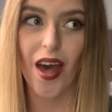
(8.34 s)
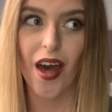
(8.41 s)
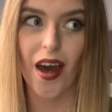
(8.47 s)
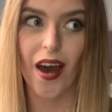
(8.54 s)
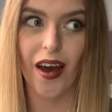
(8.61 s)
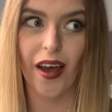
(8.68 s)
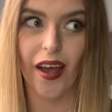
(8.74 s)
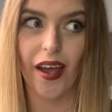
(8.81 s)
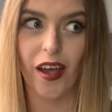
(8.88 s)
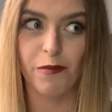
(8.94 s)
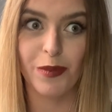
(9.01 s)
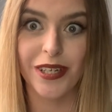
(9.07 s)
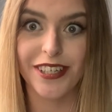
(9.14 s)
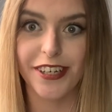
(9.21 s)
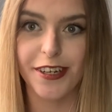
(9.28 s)
I have
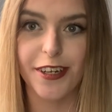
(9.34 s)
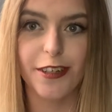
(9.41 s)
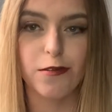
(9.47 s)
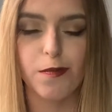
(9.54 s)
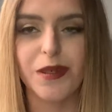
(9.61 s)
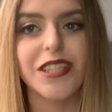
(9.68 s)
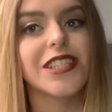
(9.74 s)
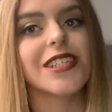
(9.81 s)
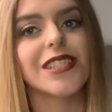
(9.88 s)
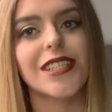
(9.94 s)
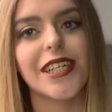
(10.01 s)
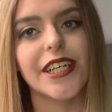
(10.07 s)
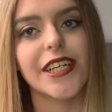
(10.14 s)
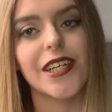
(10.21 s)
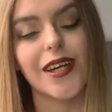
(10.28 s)
been diagnosed with
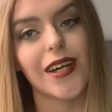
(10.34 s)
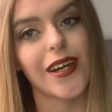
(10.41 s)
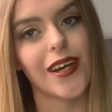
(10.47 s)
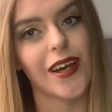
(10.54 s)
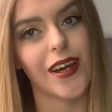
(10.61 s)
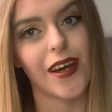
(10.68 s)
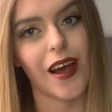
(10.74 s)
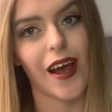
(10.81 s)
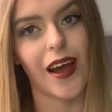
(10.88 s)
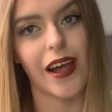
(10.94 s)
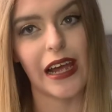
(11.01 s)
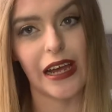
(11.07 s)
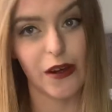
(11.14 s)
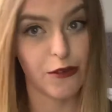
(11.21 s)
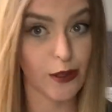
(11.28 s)
PTSD. I
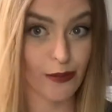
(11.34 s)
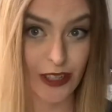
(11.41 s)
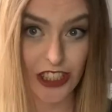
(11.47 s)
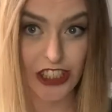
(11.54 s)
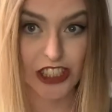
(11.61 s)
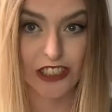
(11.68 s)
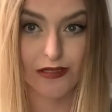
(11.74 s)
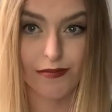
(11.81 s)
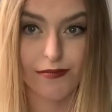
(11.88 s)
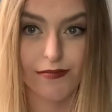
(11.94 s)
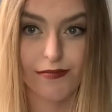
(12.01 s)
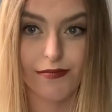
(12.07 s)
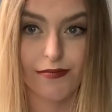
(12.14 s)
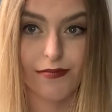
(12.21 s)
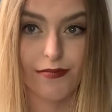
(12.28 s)
have depression,
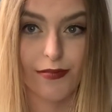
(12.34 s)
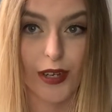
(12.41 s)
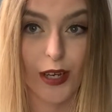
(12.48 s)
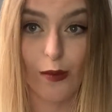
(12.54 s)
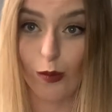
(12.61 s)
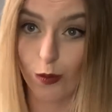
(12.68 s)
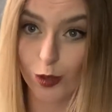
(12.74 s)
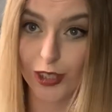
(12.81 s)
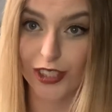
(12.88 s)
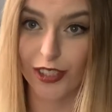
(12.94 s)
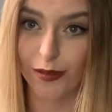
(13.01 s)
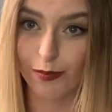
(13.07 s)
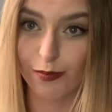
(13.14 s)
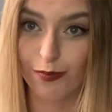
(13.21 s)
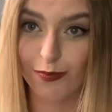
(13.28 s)
I have
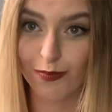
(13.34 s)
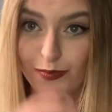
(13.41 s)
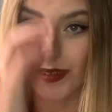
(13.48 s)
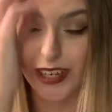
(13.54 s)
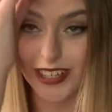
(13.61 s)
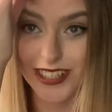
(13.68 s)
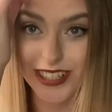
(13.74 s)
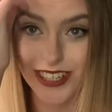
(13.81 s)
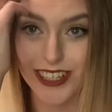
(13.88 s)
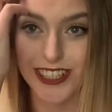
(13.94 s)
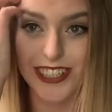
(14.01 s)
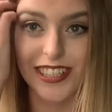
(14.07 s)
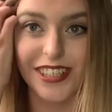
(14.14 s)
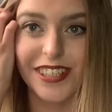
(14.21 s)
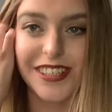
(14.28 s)
autism,
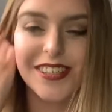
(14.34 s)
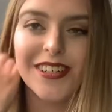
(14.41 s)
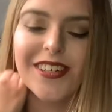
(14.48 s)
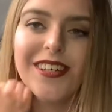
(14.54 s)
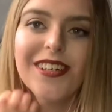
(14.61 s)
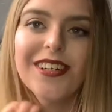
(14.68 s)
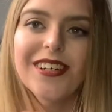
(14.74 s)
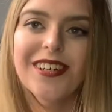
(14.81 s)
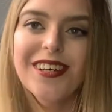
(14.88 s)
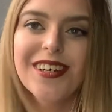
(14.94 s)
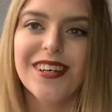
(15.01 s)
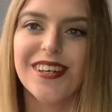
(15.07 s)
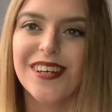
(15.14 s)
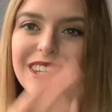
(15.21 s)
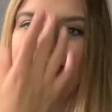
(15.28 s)
anxiety,
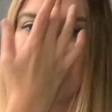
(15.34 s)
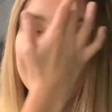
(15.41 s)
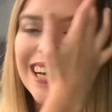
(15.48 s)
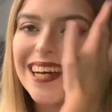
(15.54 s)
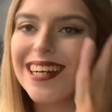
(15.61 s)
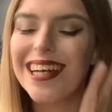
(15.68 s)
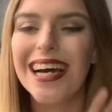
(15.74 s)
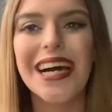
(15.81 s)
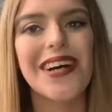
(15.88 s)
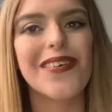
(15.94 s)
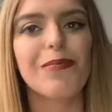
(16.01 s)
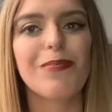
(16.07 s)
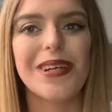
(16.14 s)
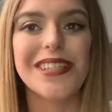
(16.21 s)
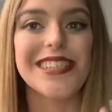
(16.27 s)
and now
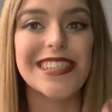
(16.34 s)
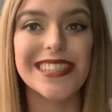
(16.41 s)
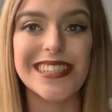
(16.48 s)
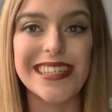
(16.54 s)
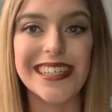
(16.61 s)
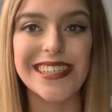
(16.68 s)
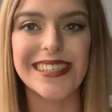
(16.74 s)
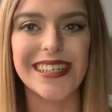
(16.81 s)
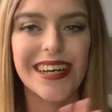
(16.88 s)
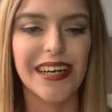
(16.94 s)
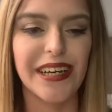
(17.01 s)
PTSD.